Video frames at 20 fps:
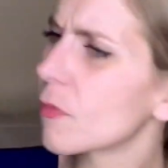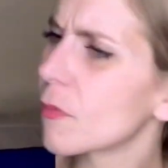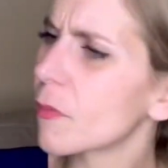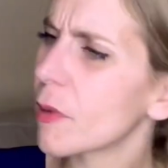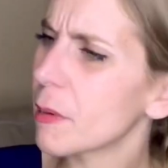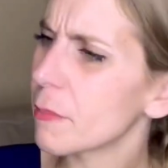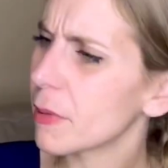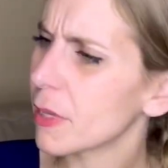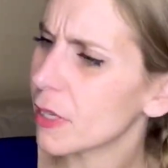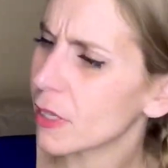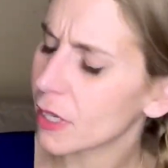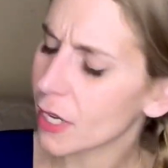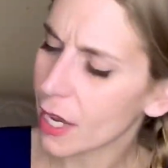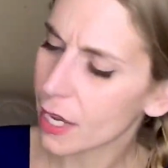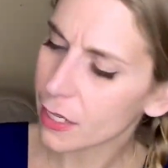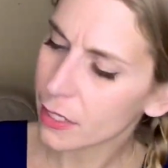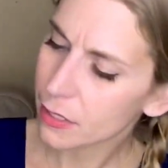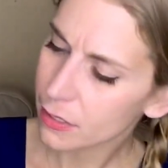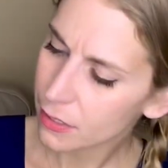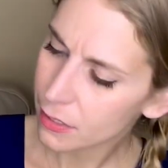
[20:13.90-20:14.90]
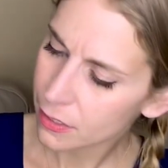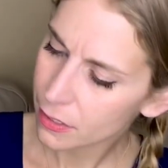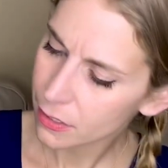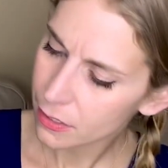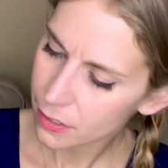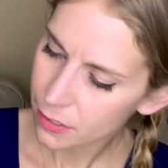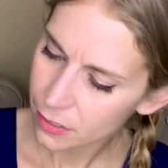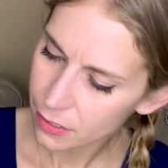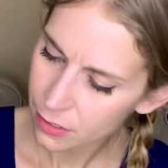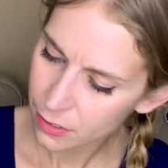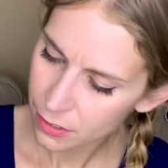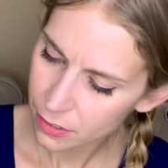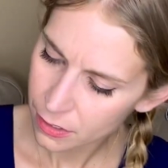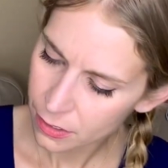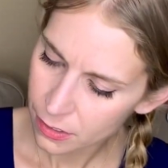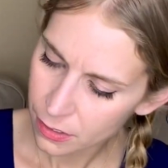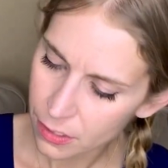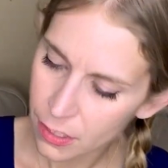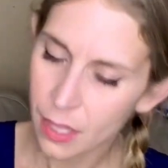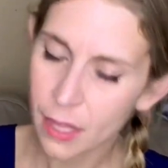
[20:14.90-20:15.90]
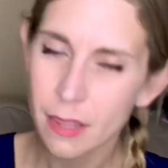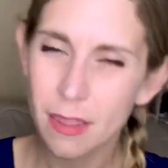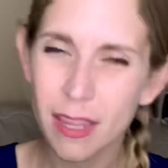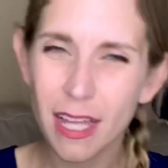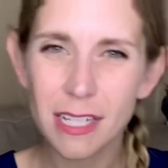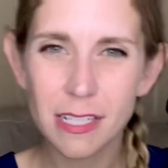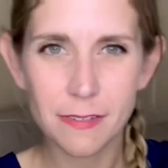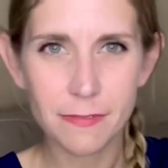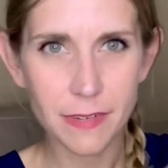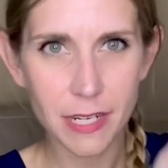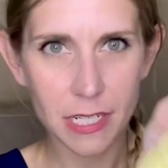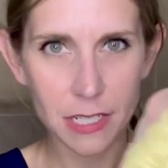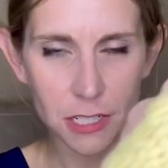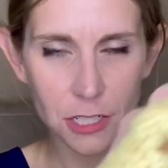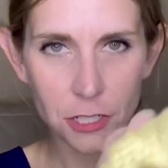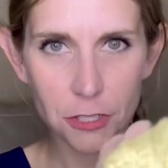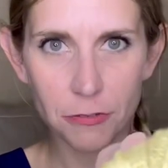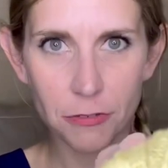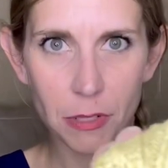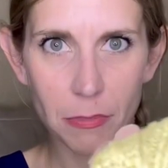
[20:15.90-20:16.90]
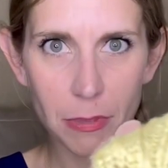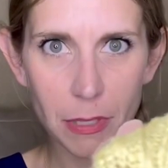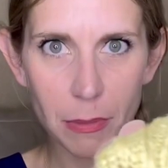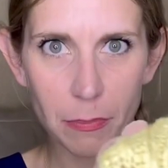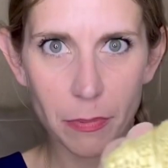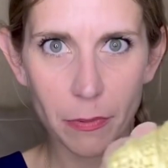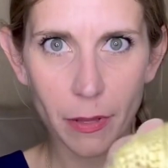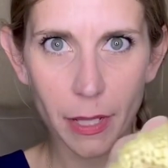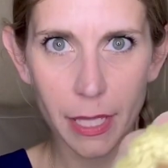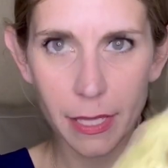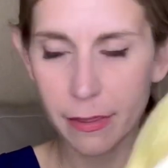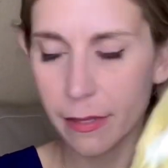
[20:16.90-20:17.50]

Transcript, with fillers: Might be, yeah. That's vintage Free People, I